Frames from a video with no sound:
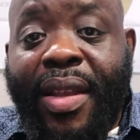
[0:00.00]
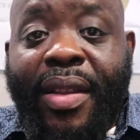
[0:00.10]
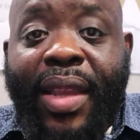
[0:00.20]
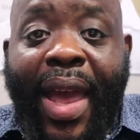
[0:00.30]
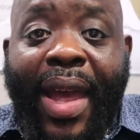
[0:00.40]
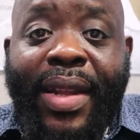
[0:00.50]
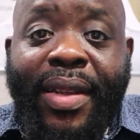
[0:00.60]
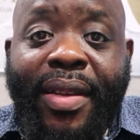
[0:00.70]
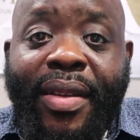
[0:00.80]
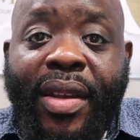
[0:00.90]

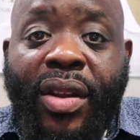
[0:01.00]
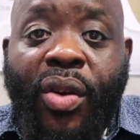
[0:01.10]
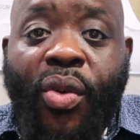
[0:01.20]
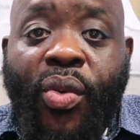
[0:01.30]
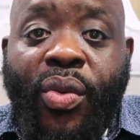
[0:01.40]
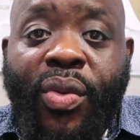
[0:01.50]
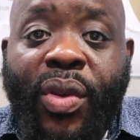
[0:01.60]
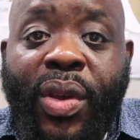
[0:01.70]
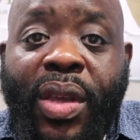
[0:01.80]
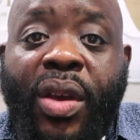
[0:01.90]
then,
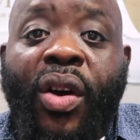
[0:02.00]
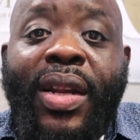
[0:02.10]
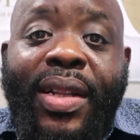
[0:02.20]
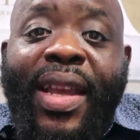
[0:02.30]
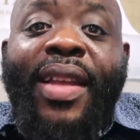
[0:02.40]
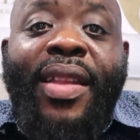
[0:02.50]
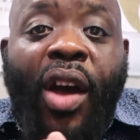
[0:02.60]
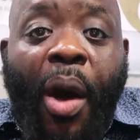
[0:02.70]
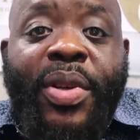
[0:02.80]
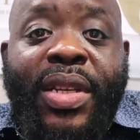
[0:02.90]
you're going to take the
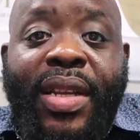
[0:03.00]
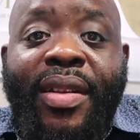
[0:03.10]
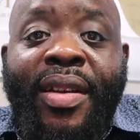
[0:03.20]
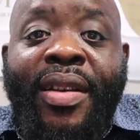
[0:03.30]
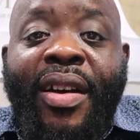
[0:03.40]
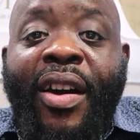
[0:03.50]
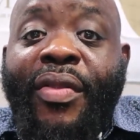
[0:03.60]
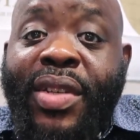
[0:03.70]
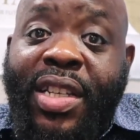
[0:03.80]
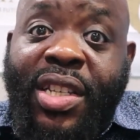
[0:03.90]
option
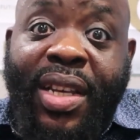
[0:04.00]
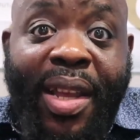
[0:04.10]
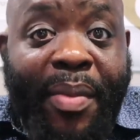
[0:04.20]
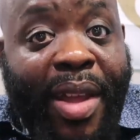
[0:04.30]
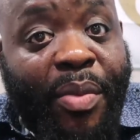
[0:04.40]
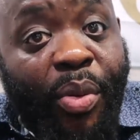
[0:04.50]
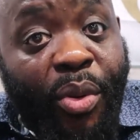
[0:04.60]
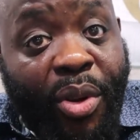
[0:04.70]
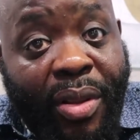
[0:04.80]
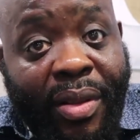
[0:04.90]
of just chilling by the
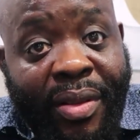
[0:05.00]
pool,